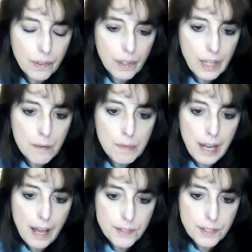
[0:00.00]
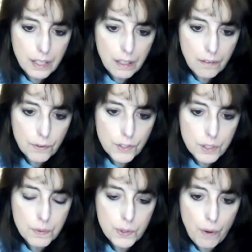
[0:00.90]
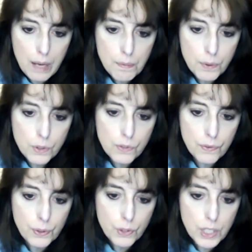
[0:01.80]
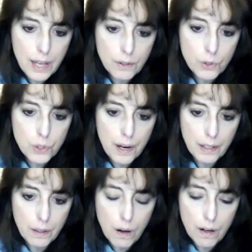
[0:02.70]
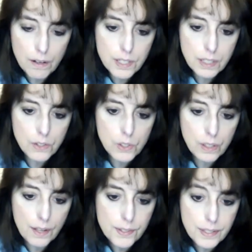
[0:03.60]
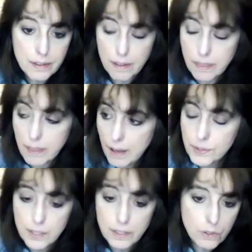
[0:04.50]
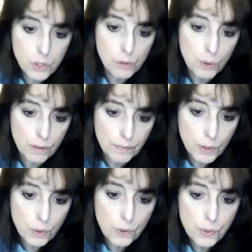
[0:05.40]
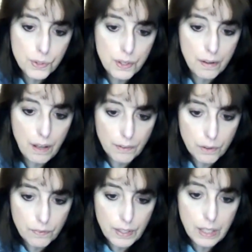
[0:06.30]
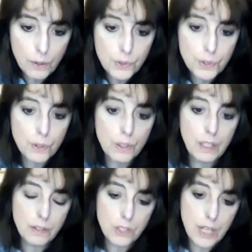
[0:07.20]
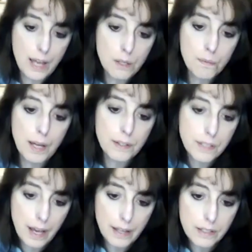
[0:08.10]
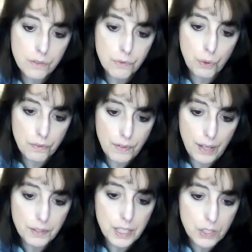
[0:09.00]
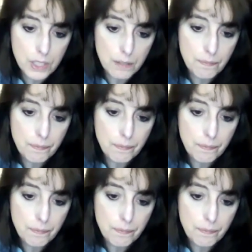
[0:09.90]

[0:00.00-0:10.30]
that I've been asking for subscribers for their channel, trying hard to get you guys to the 1,000, get you more views on your videos so you can get the channel monetized for the foundation.